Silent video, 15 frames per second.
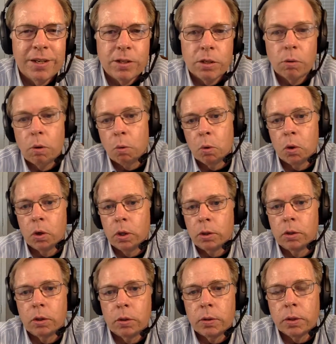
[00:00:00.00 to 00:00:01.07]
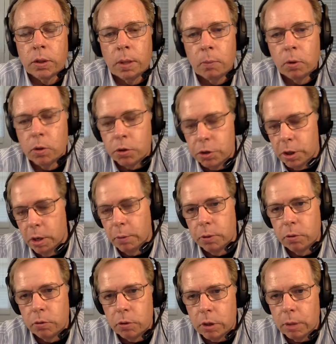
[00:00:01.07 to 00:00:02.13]
So what we're going to do is I'm going to share with
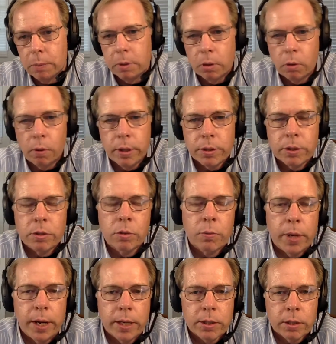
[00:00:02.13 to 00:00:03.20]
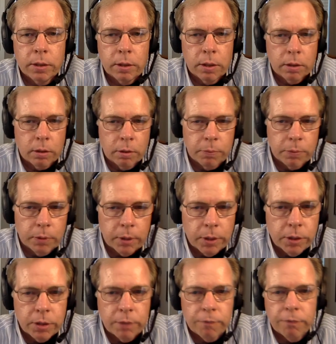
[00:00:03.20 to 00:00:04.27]
you some of the questions we ask in the
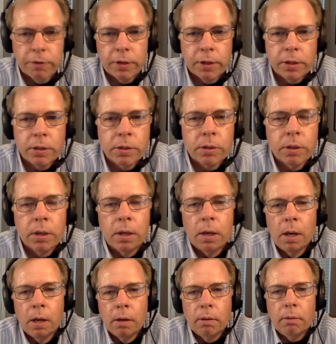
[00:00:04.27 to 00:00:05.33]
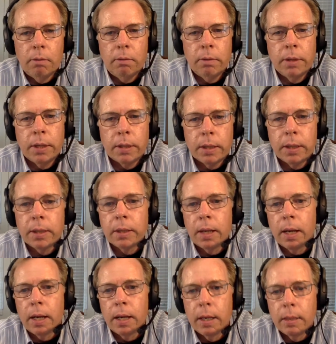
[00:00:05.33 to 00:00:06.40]
interpretation phase, and then
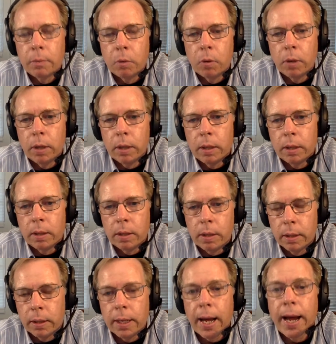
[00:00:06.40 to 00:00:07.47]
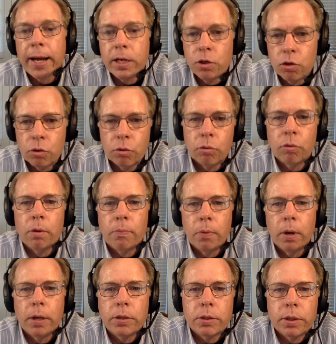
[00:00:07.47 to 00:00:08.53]
I'm going to guide you through a
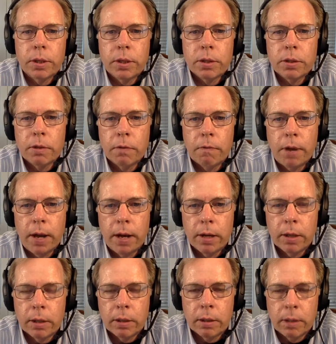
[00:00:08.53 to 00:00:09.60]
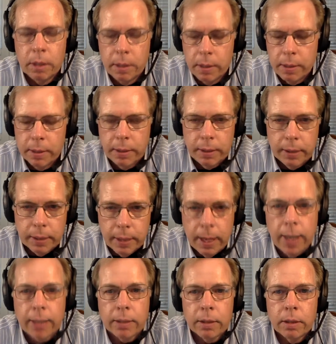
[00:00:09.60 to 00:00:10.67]
process of how to get
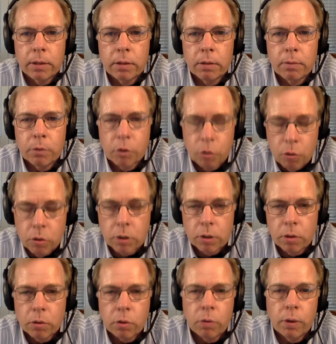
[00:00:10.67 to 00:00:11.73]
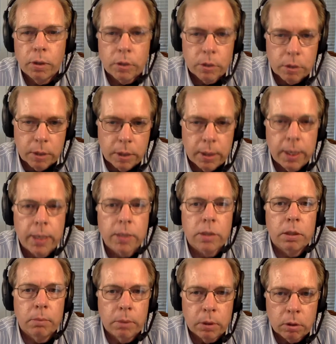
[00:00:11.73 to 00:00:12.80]
at using those questions, get at
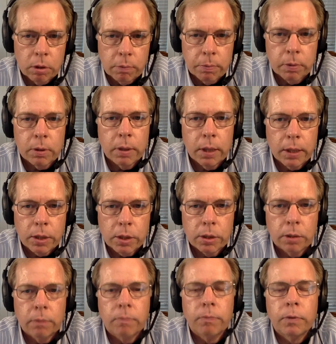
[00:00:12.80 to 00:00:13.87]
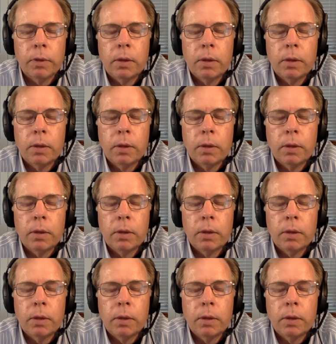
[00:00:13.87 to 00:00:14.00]
some interpretation,